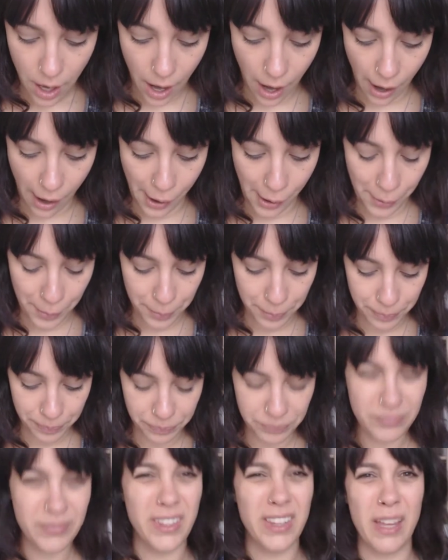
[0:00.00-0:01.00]
Does
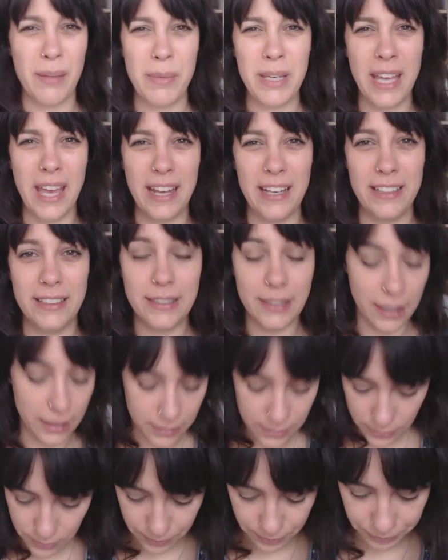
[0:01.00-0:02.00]
that make any
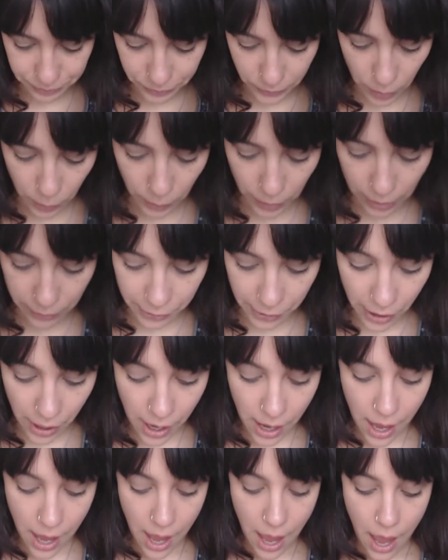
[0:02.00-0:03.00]
sense? Whatever.
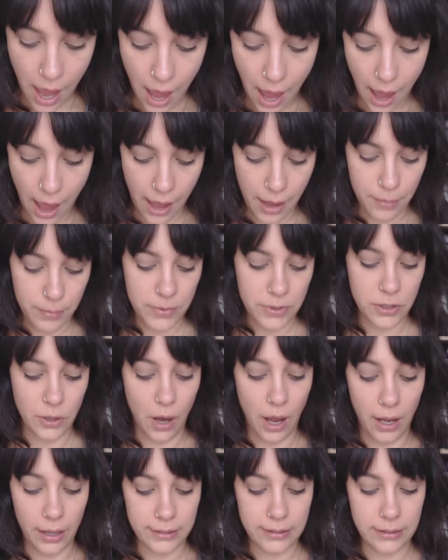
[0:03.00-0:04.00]

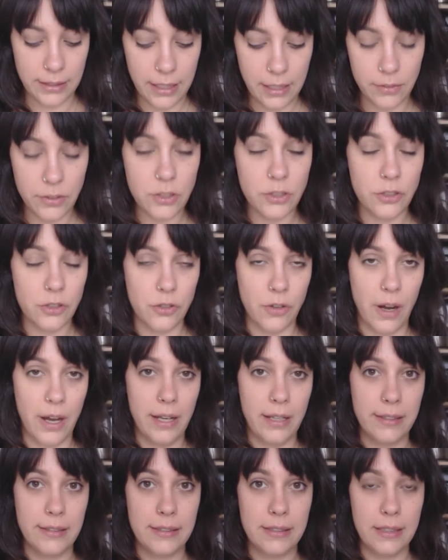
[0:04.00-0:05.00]
So oxidative
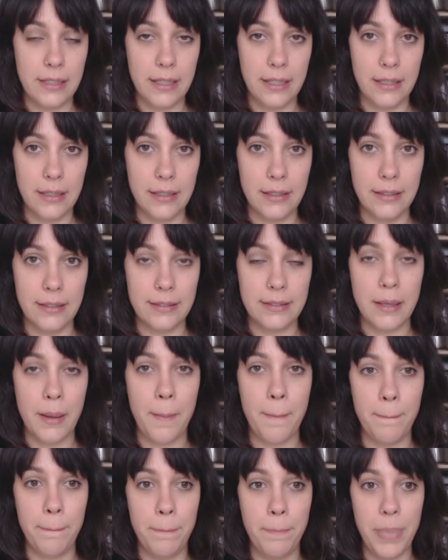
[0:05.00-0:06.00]
stress is
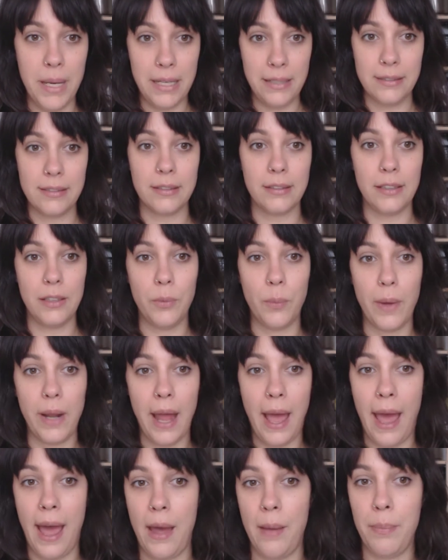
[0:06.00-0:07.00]
basically what
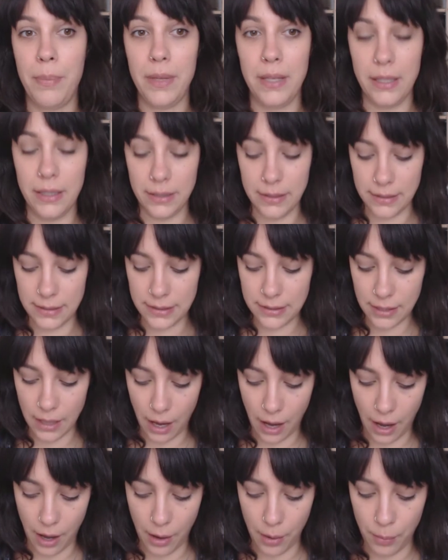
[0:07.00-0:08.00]
happens
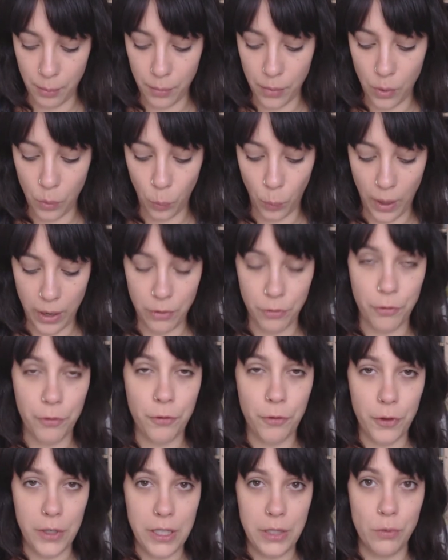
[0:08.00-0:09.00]
when
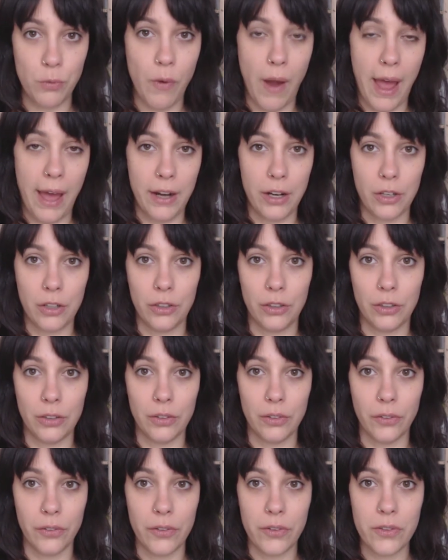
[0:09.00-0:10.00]

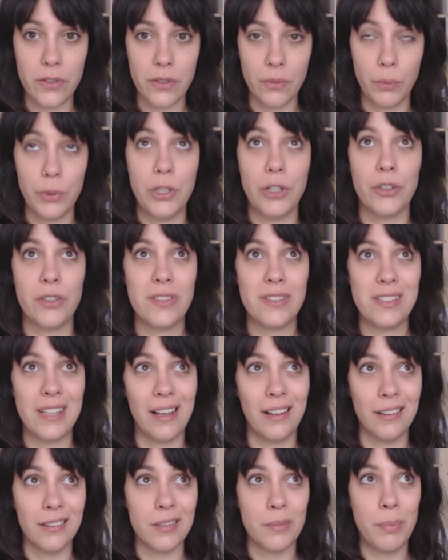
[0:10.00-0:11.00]
when your
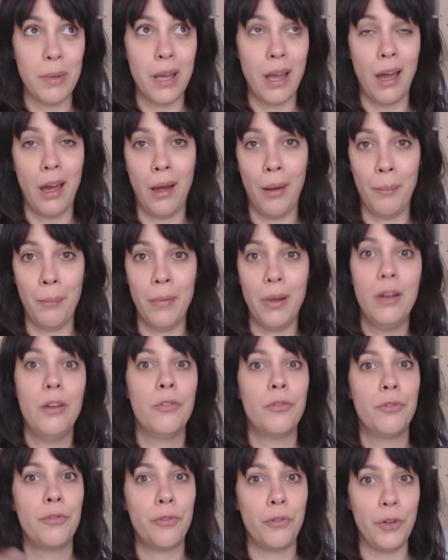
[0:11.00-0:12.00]
cells become
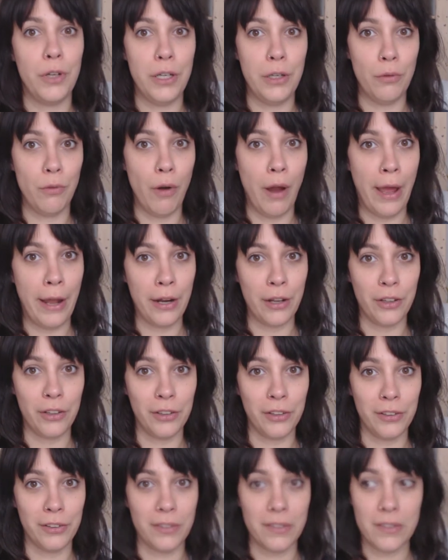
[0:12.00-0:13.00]
free
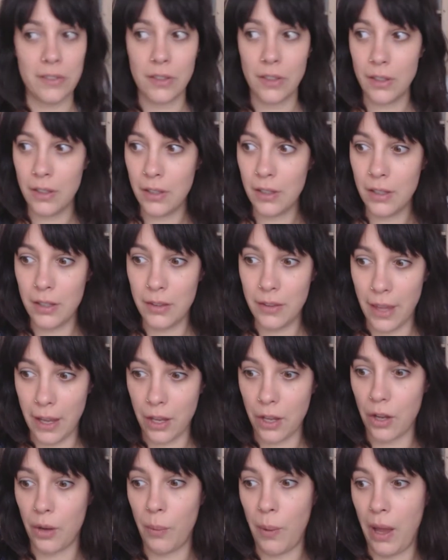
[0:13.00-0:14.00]
radicals
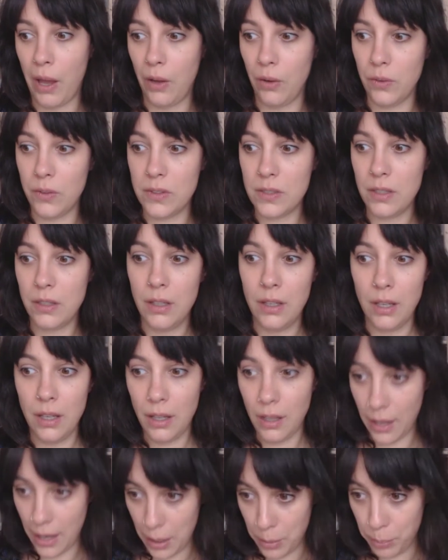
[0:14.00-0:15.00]
that go out
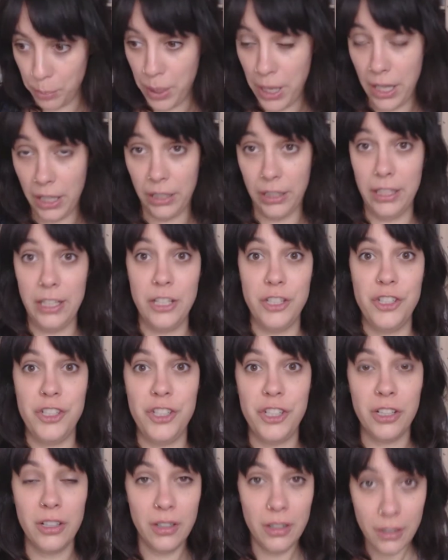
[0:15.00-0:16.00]
and
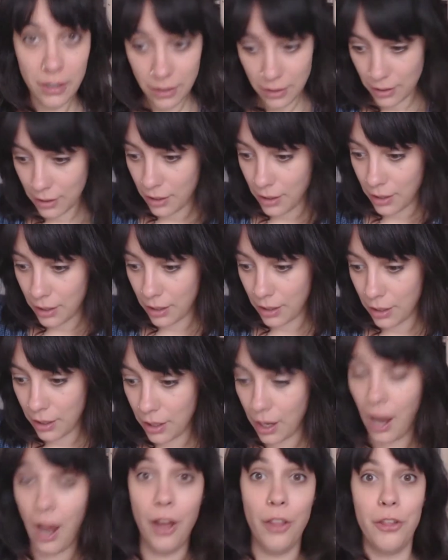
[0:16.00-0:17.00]
pillage
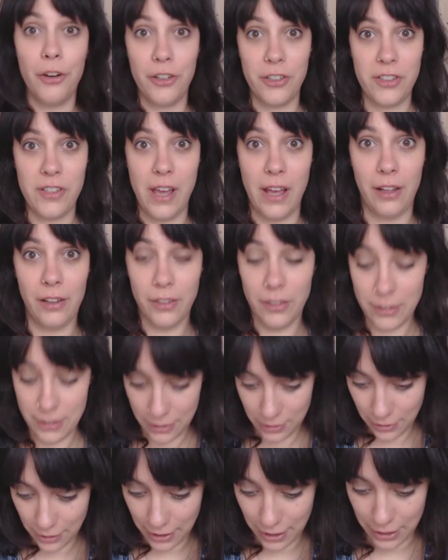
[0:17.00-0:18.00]
other
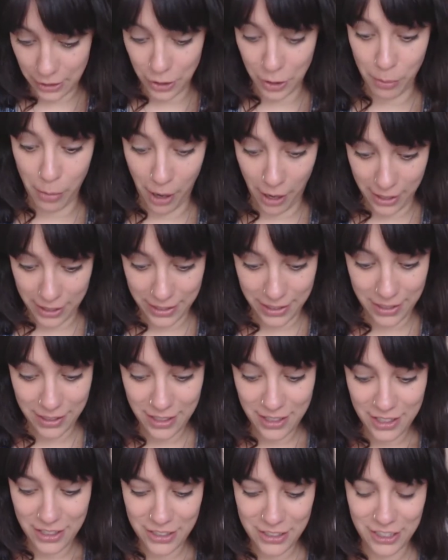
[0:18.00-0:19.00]
cells in your body.
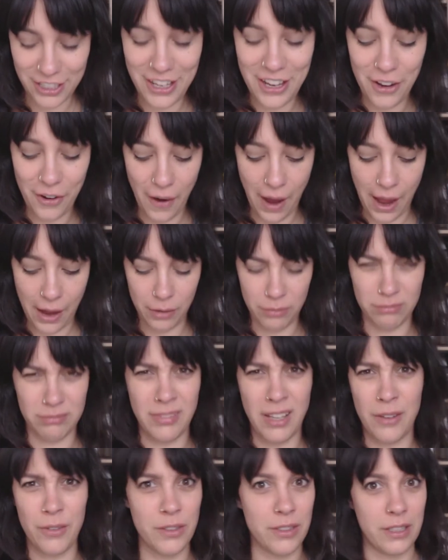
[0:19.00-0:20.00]
So how
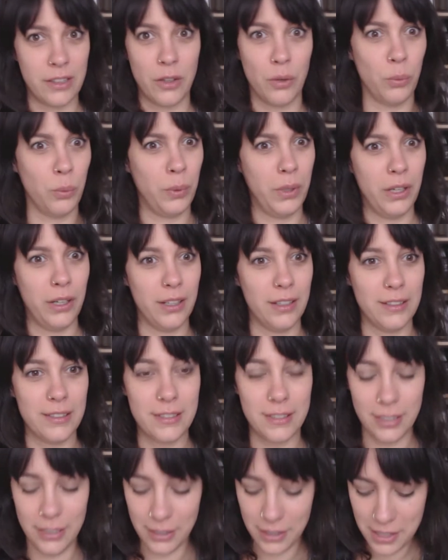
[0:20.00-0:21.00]
that was like the
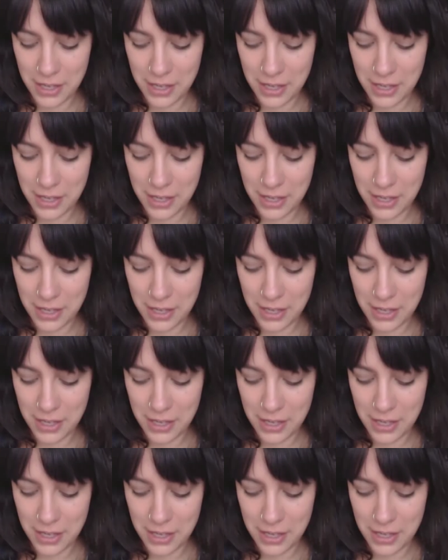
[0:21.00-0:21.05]
weirdest.